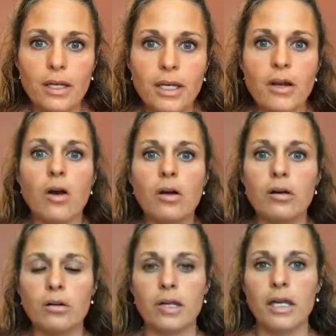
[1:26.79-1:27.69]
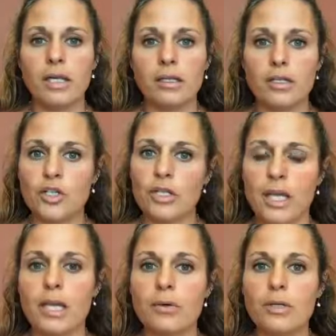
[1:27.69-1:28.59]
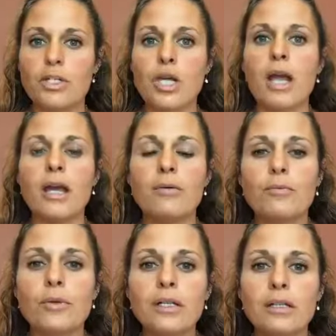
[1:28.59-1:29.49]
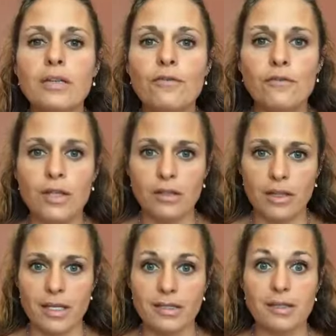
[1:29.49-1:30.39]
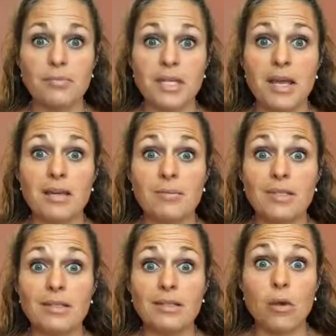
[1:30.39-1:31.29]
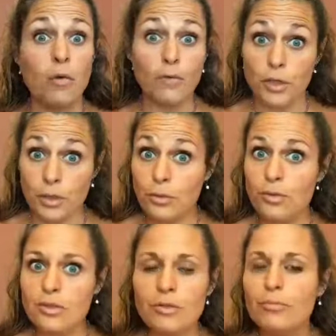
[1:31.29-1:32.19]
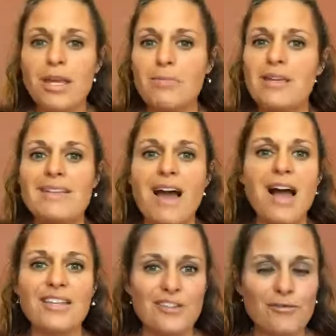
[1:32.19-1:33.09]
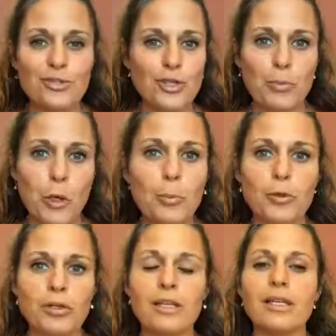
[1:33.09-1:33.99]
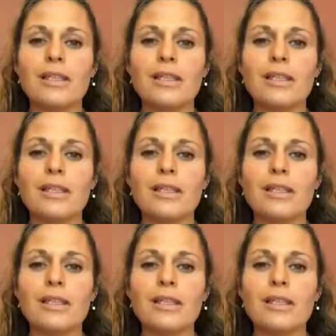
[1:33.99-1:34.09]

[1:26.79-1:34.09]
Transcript: in our English language, I really feel like sometimes it's overused or maybe not used appropriately.